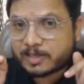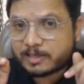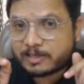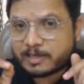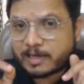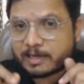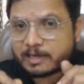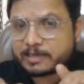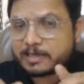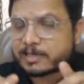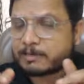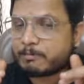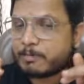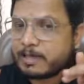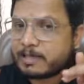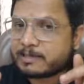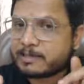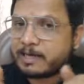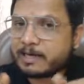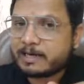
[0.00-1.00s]
is there just
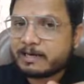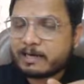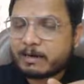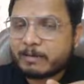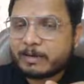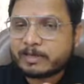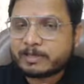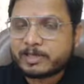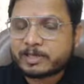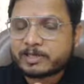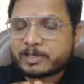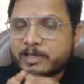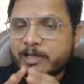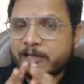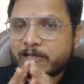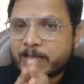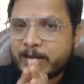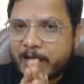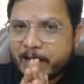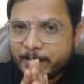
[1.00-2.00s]
place that in comment section i'll
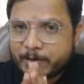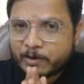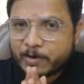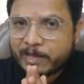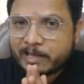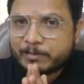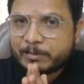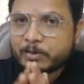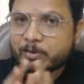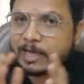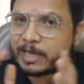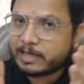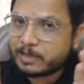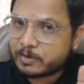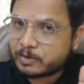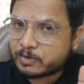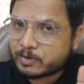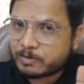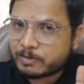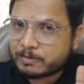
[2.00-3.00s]
be happy to help you thank
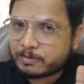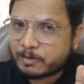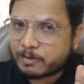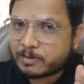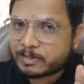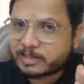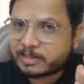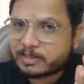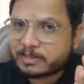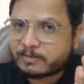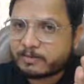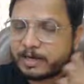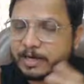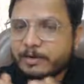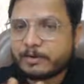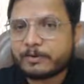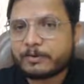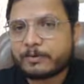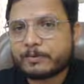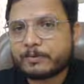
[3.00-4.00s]
you so much for watching this video